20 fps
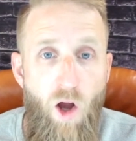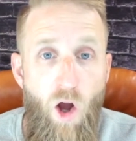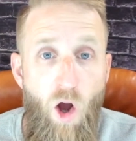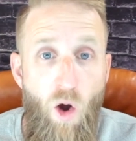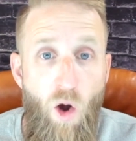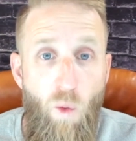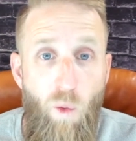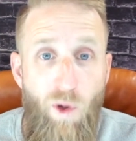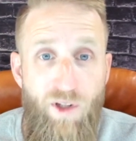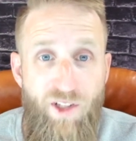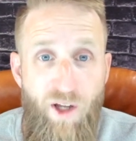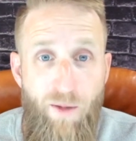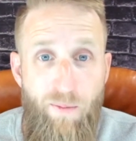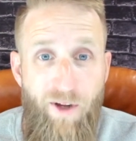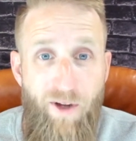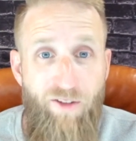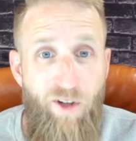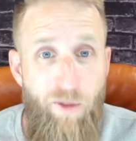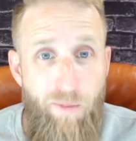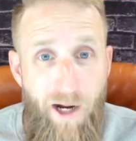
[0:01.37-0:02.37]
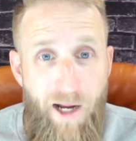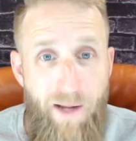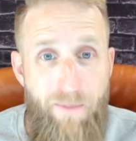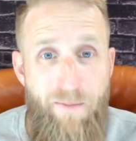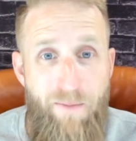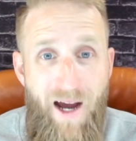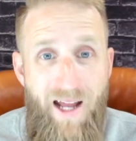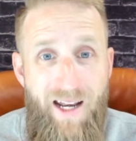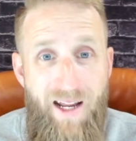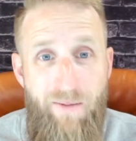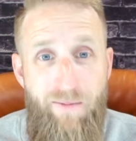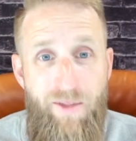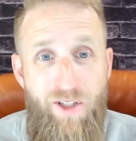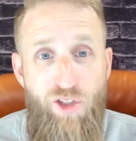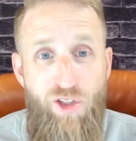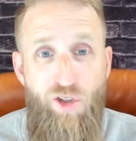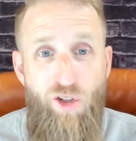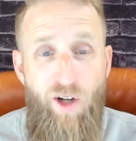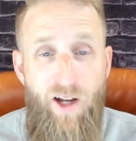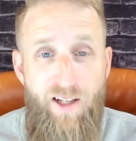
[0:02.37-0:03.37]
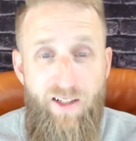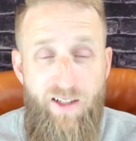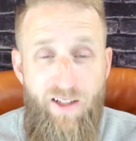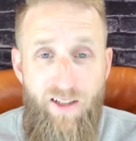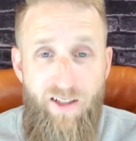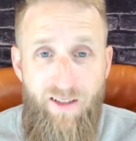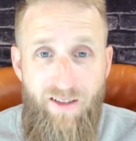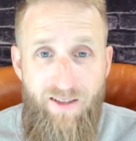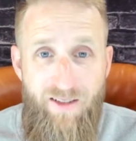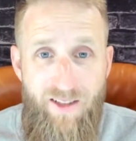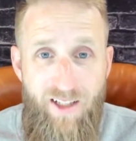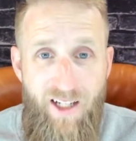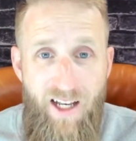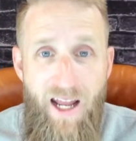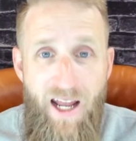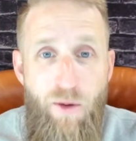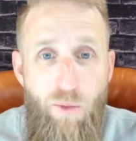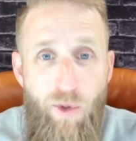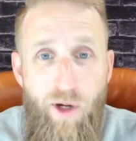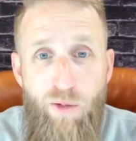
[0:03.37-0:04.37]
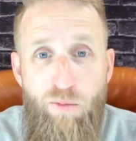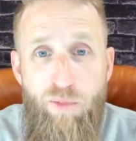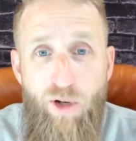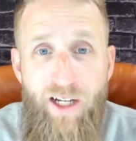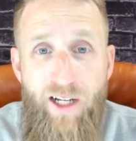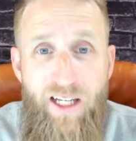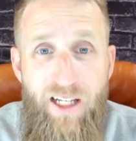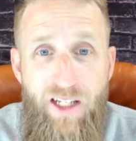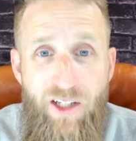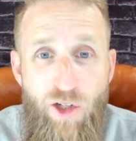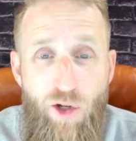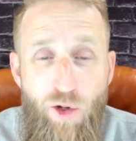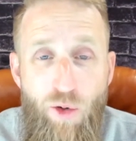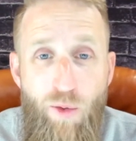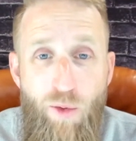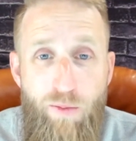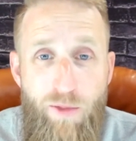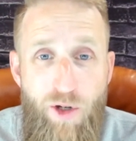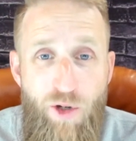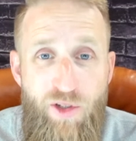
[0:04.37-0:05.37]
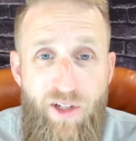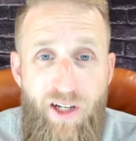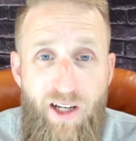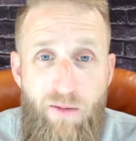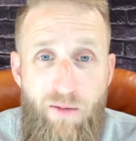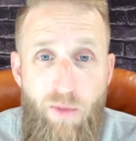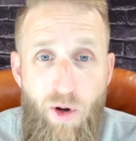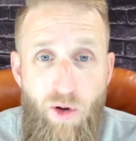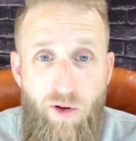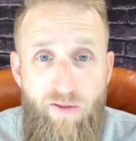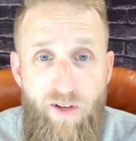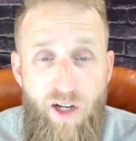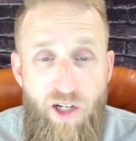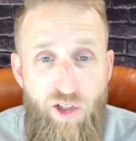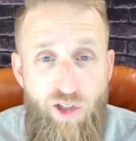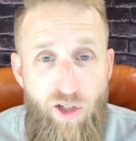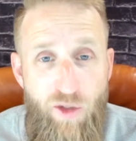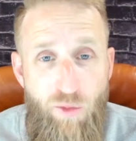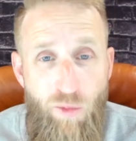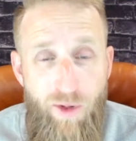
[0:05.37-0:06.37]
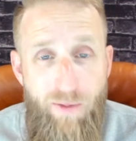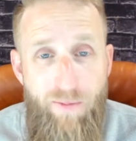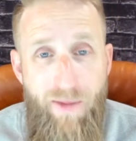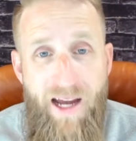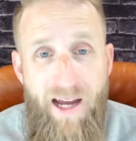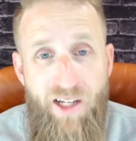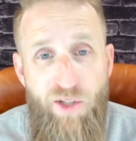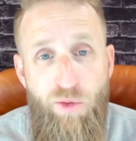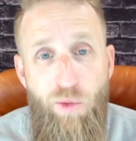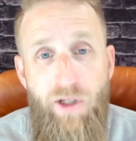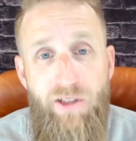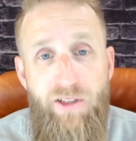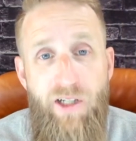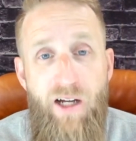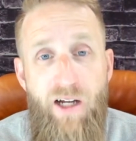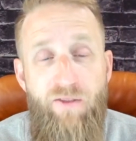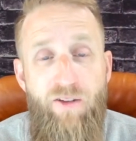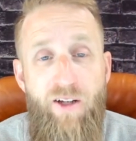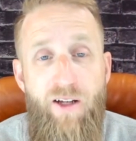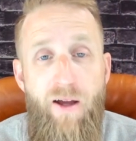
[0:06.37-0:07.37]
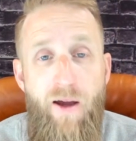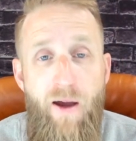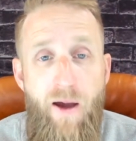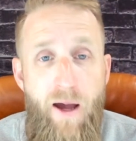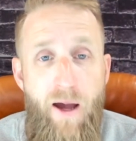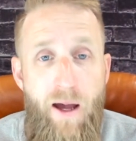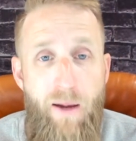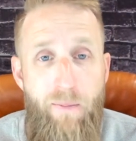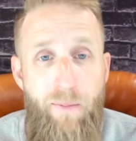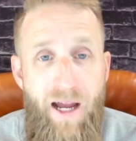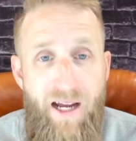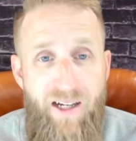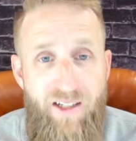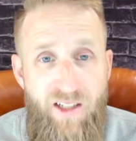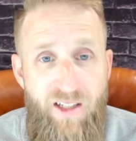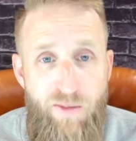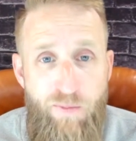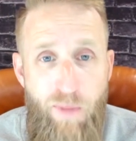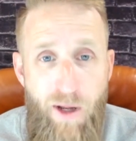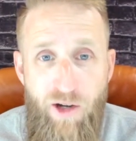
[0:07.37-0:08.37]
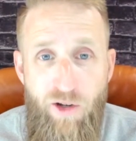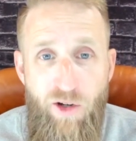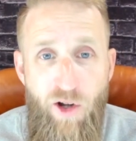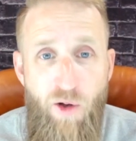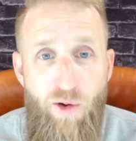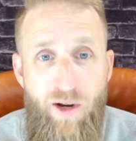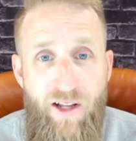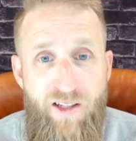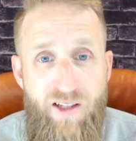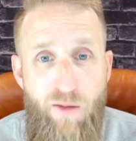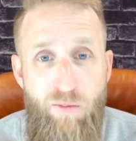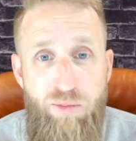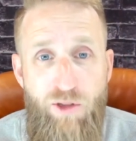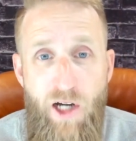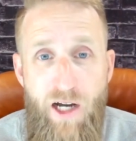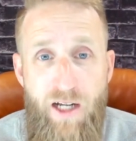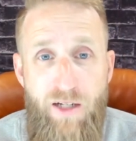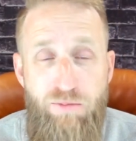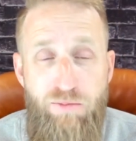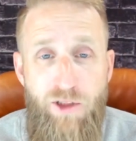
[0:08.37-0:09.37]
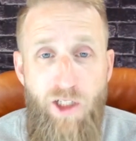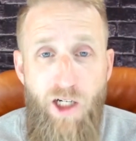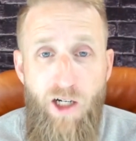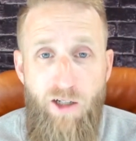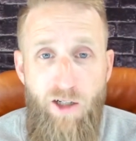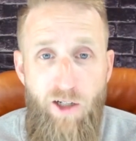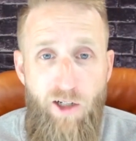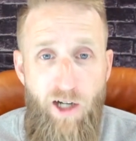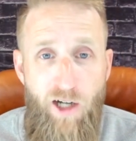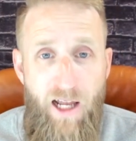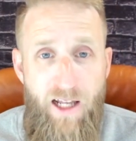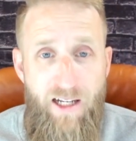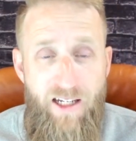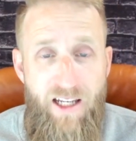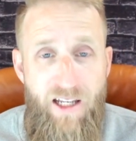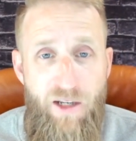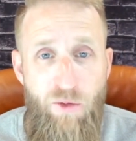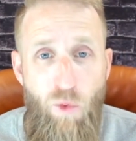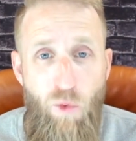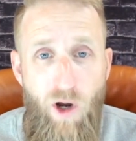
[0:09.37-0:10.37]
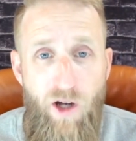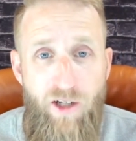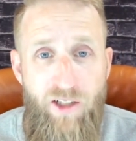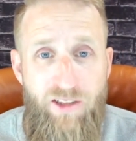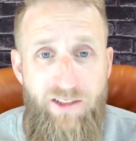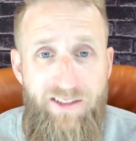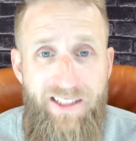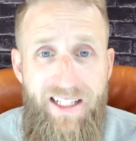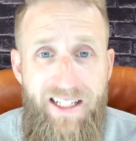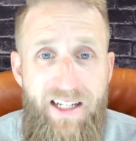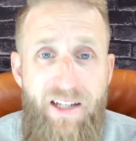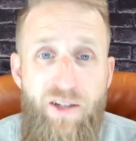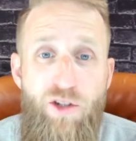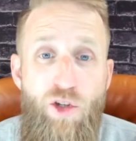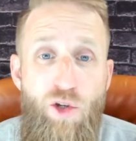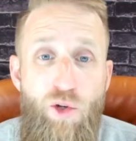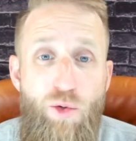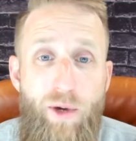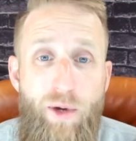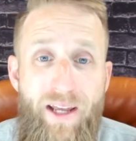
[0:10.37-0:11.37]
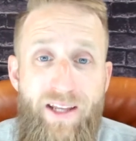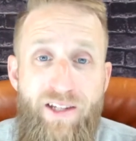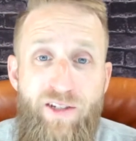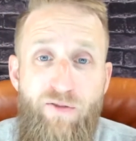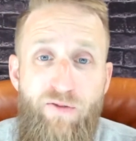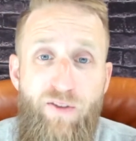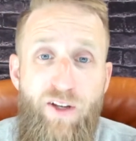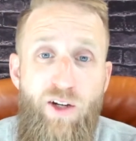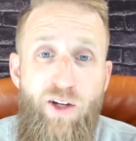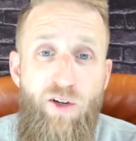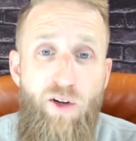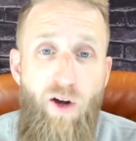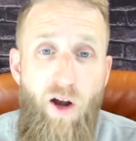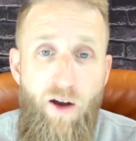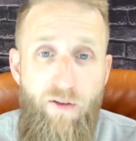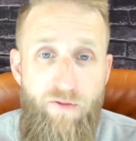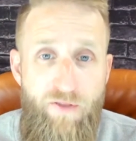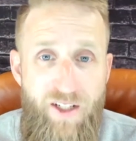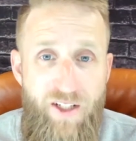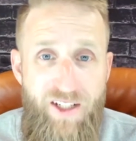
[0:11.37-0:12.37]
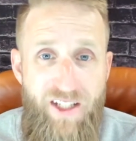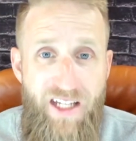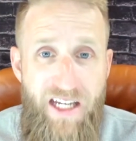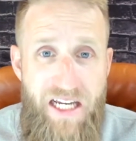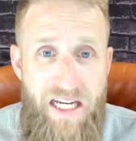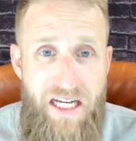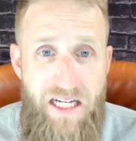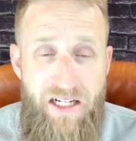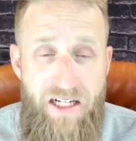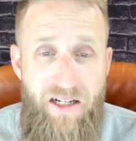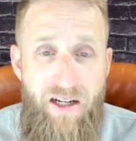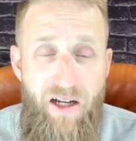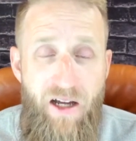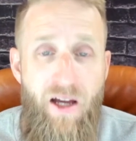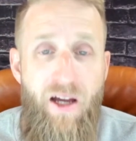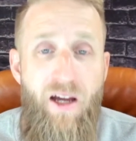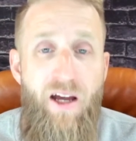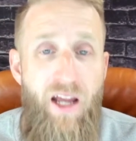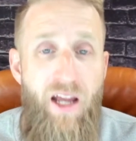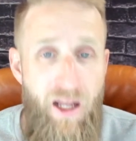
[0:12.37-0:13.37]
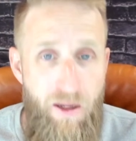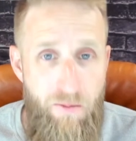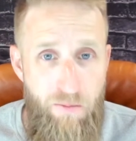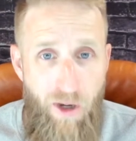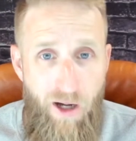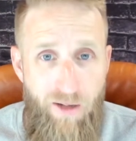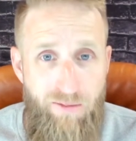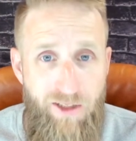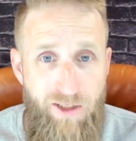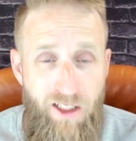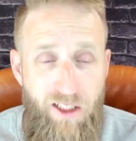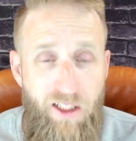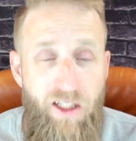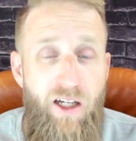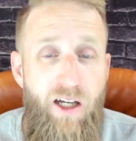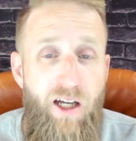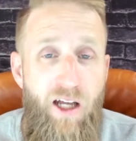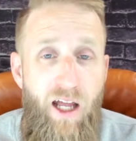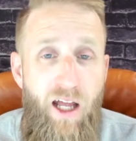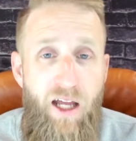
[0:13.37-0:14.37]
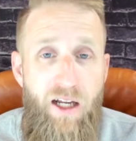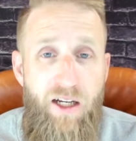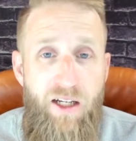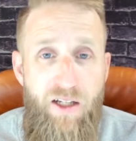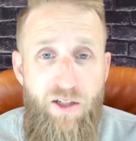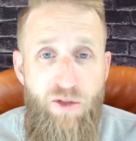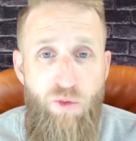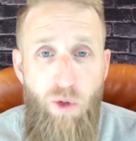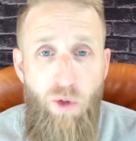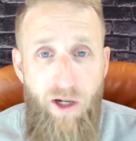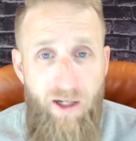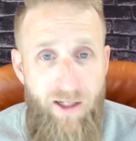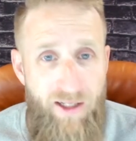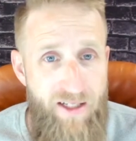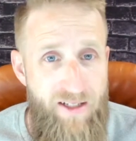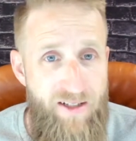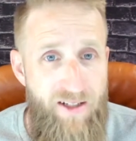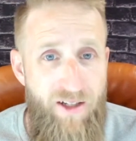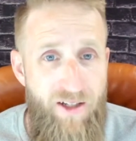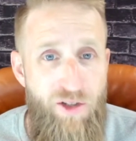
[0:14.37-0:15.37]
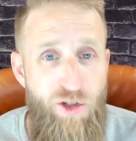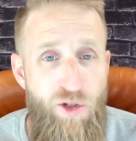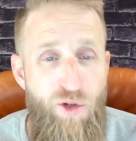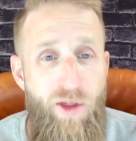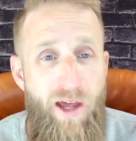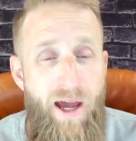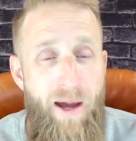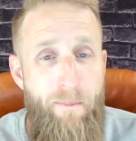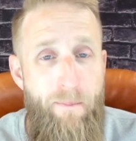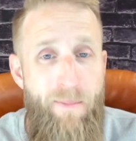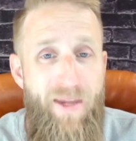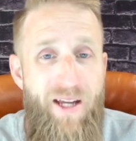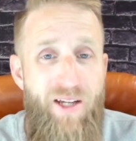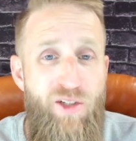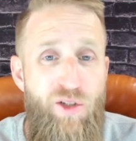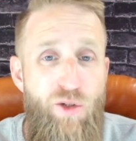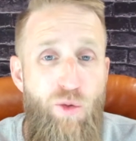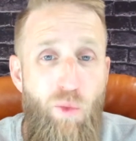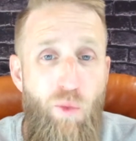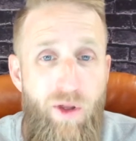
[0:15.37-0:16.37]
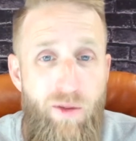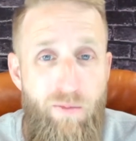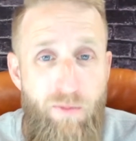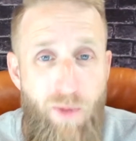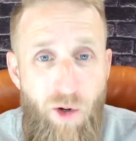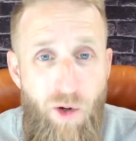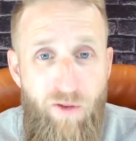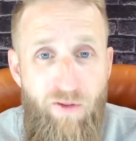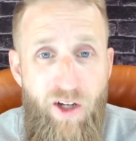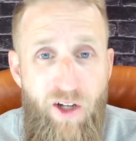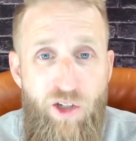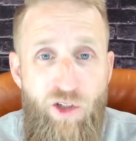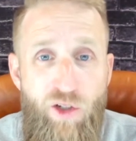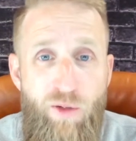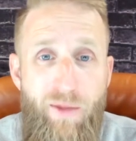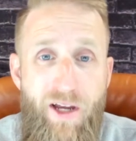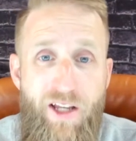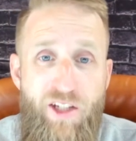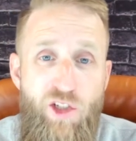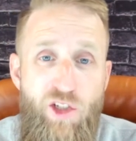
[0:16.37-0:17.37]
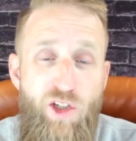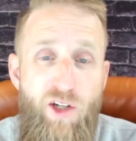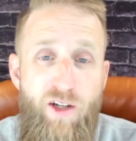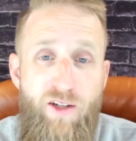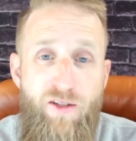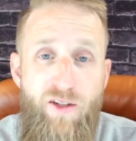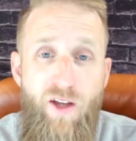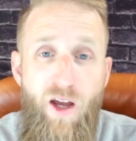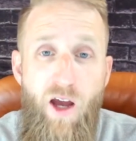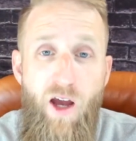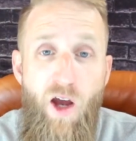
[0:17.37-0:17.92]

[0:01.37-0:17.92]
What's up, everybody? My name is Trent. Today we are bringing you Music and Motivation with Maxwell Ivey. Max is better known as the blind blogger, and he wanted to lean into his fear of singing in public. And guess what? He's going to do that mixed with motivational messages.